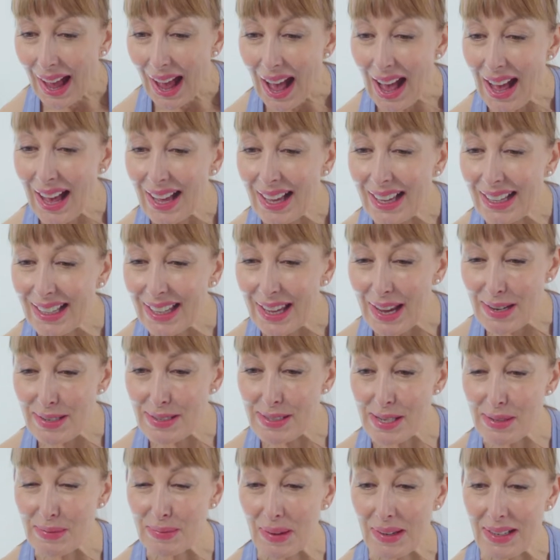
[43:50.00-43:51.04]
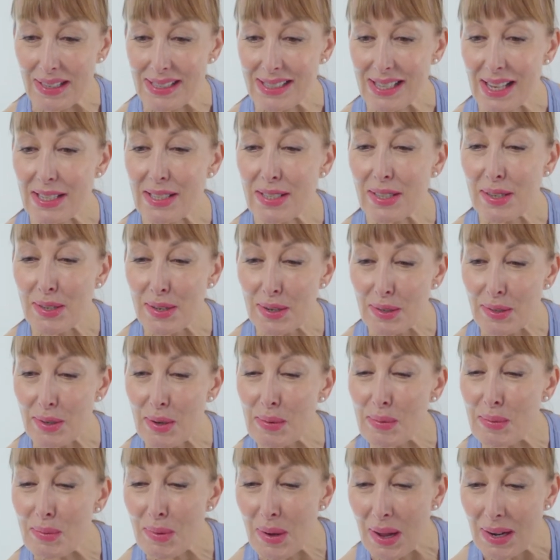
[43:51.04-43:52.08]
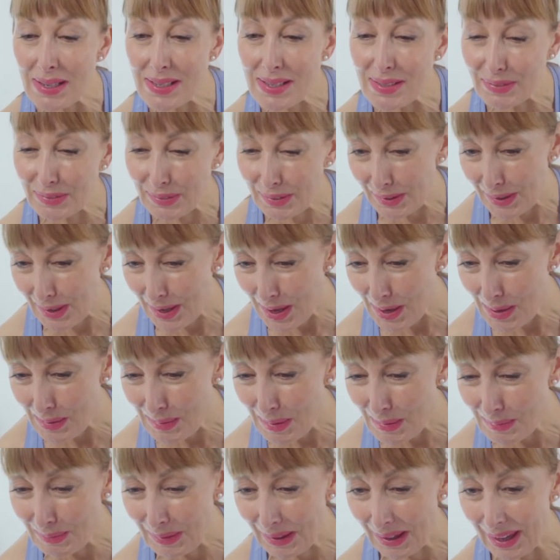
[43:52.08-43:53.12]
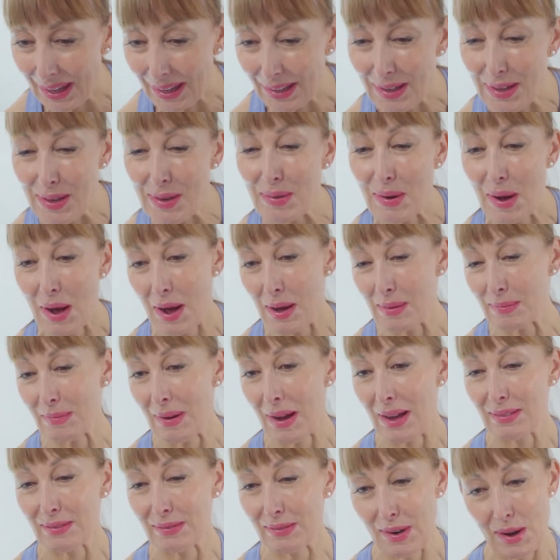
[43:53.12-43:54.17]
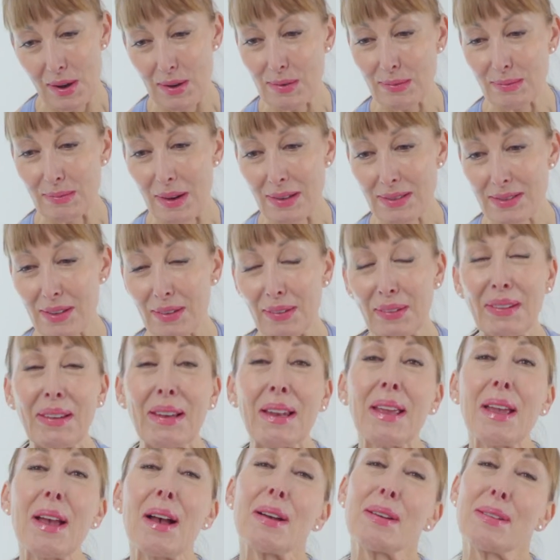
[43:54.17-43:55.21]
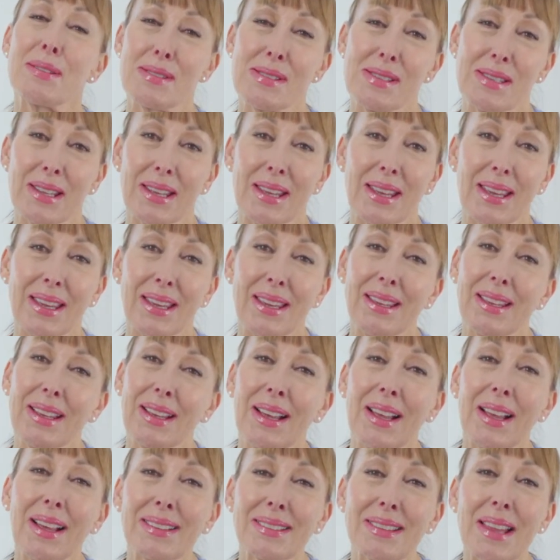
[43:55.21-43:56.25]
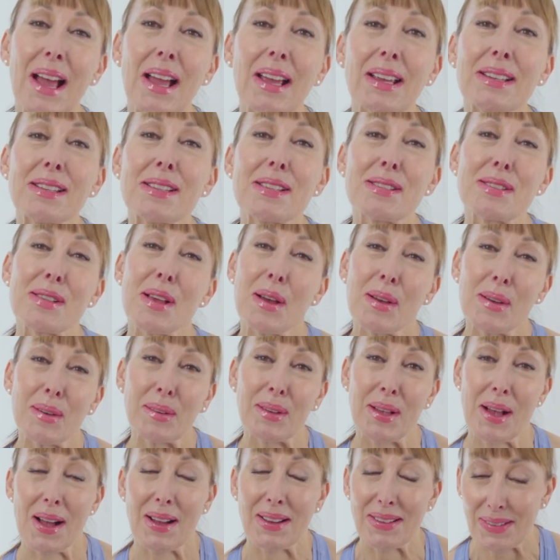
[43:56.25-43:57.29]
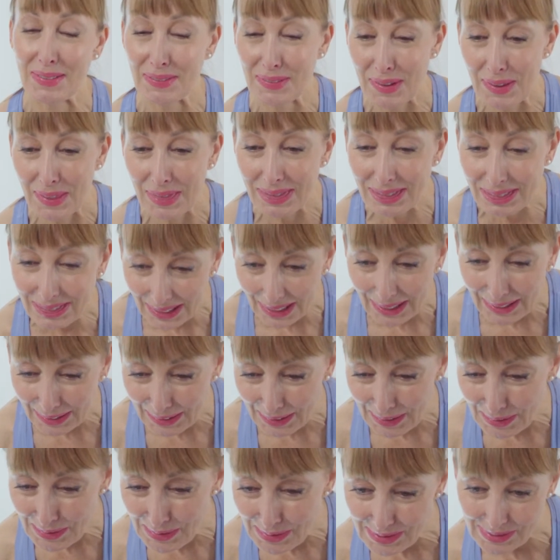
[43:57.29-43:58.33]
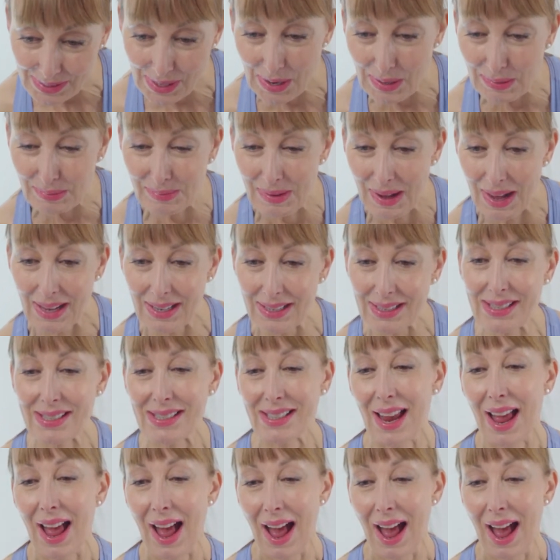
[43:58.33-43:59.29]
Leotie Bennett says, you're a wonderful human being. You are my role model. Leotie, that is so kind of you. Thank you so much.